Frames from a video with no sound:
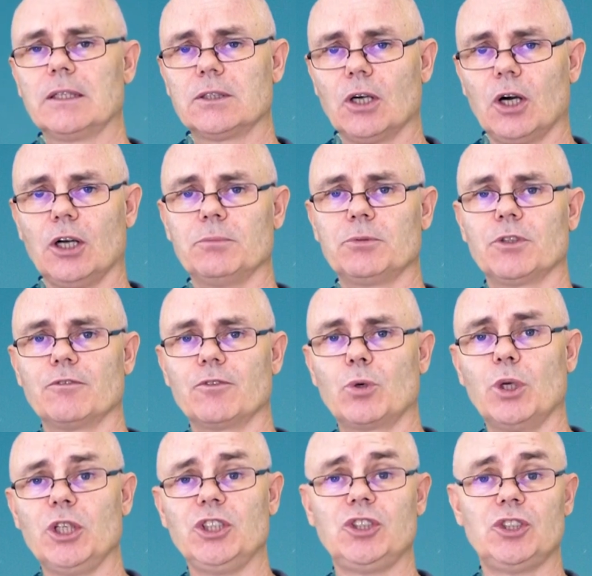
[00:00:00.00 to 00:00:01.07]
types of
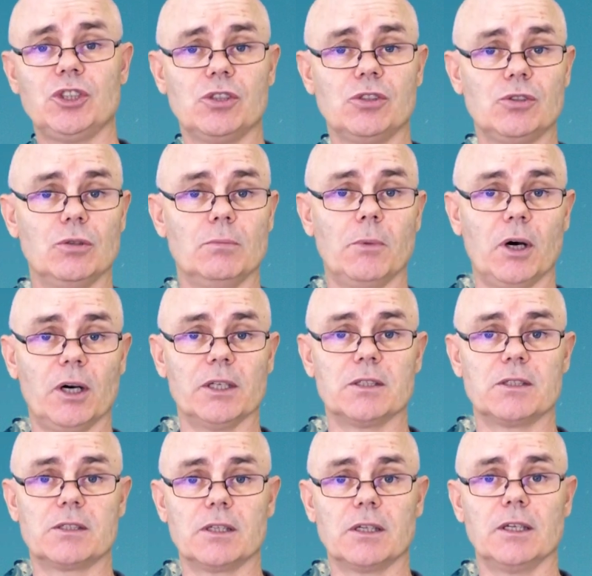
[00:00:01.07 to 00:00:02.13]
questions you
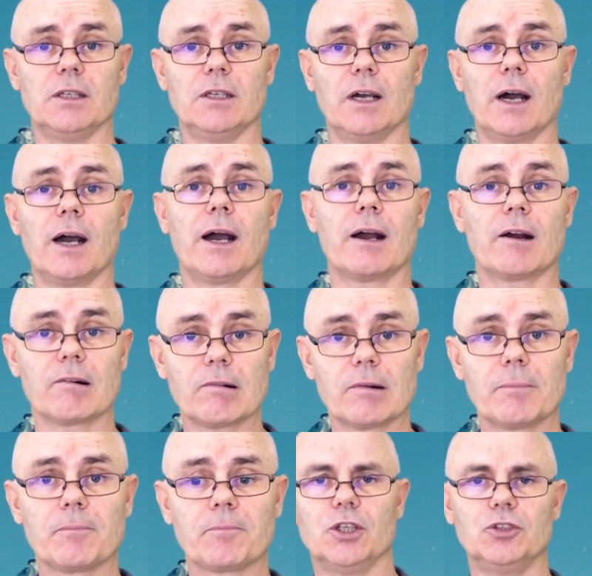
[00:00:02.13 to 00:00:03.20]
might see are,